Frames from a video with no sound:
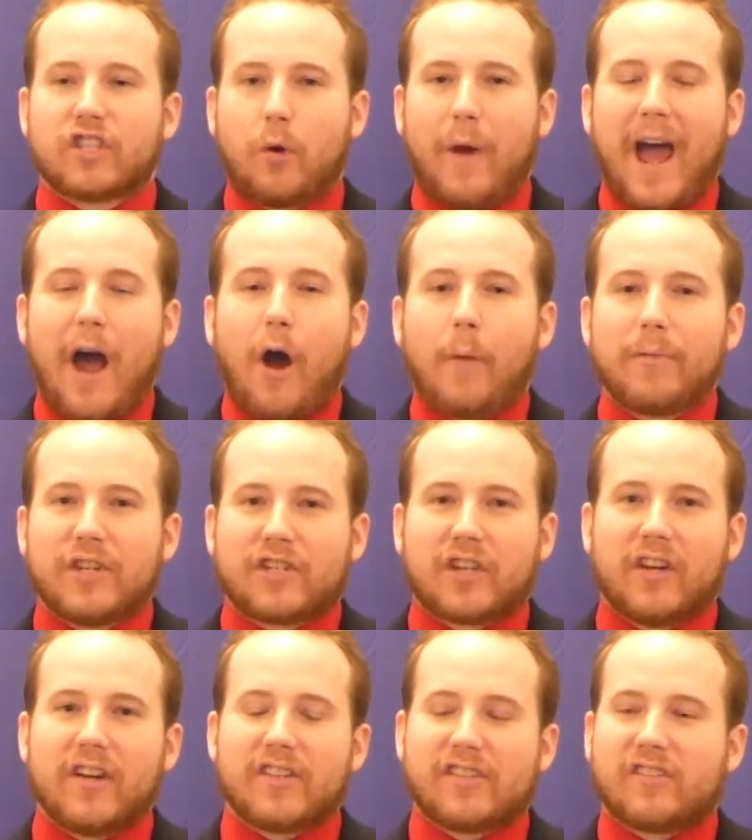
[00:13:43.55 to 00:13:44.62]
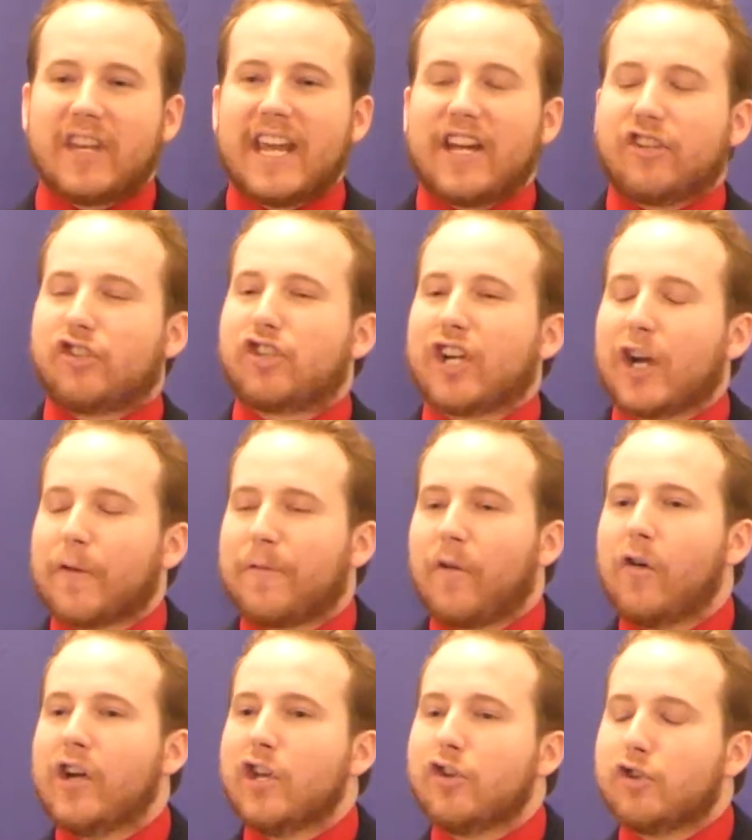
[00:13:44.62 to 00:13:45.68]
So now I'm just going to seek
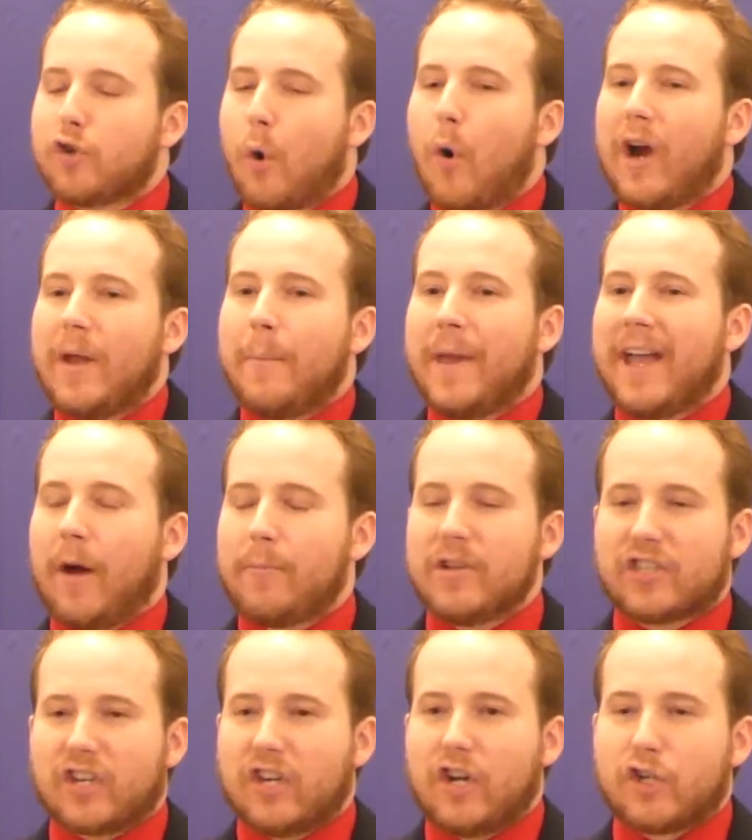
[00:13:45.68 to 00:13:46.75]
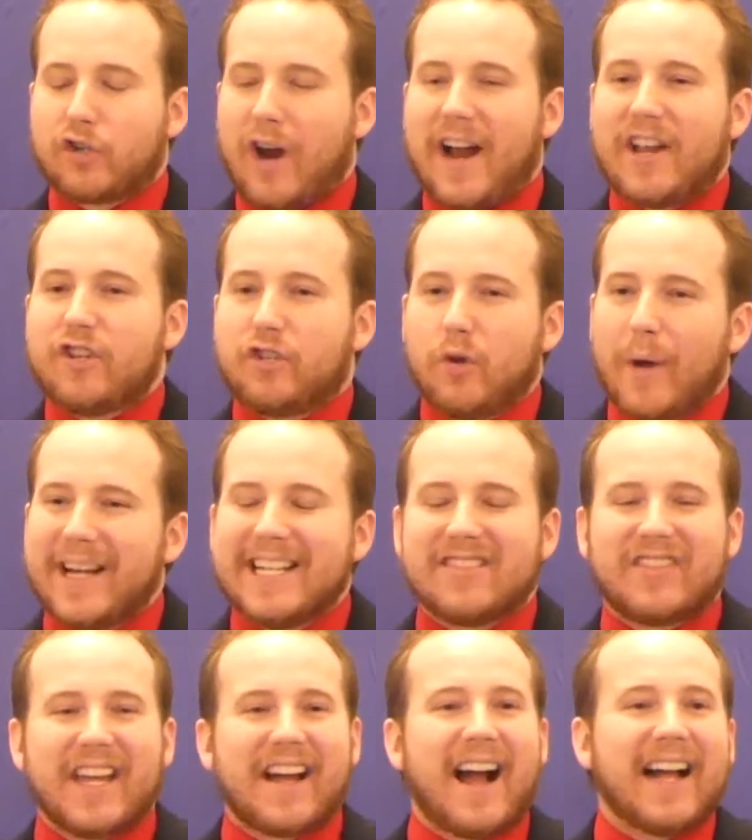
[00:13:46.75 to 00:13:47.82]
cheerful enjoyment. I'm just going to try to do
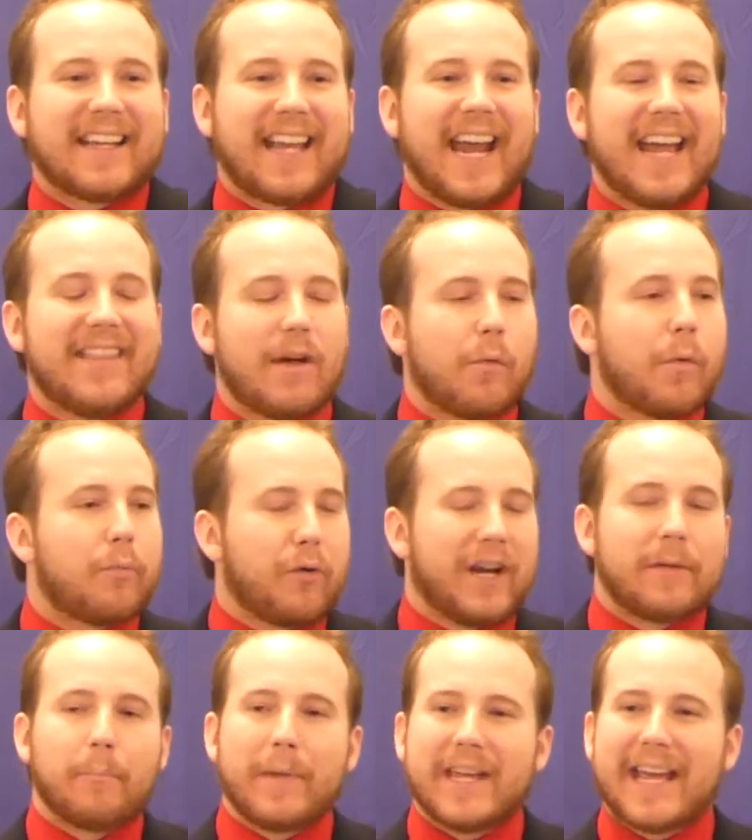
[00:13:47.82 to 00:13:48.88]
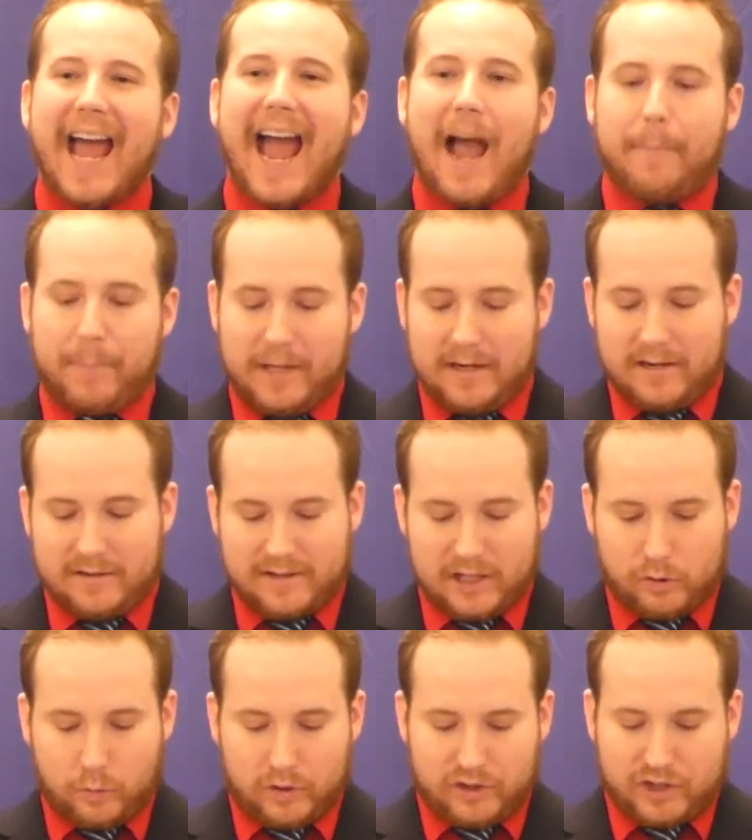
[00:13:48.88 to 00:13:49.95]
anything I can that will bring me happiness.
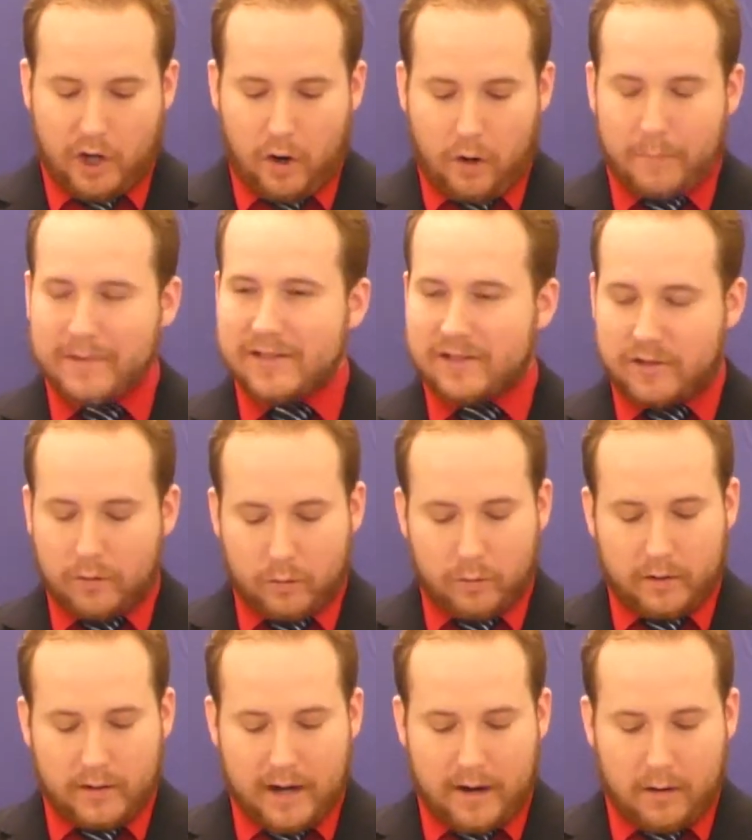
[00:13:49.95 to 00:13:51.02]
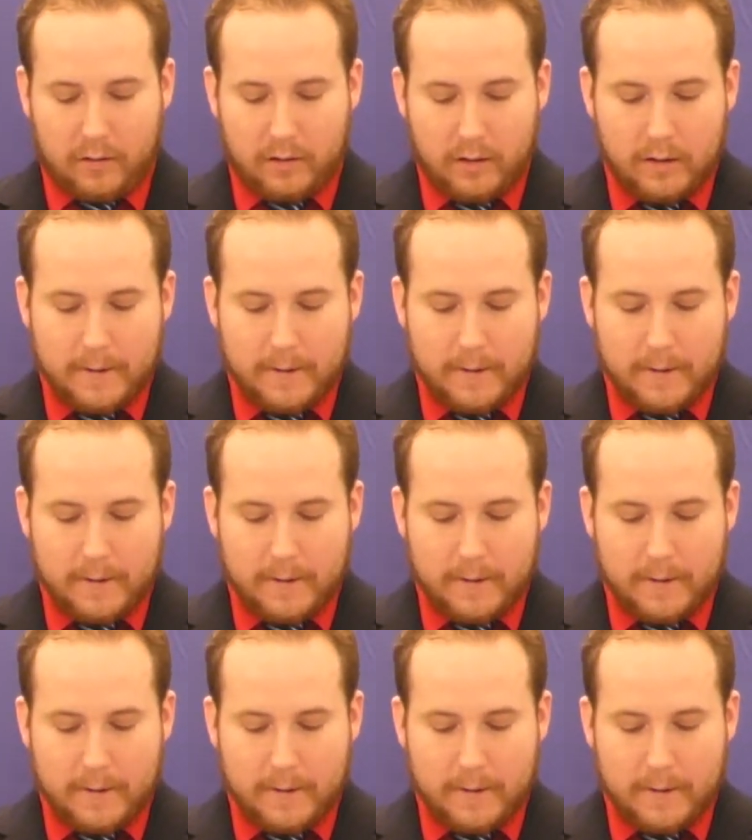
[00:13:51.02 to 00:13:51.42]
That's what Solomon's doing now.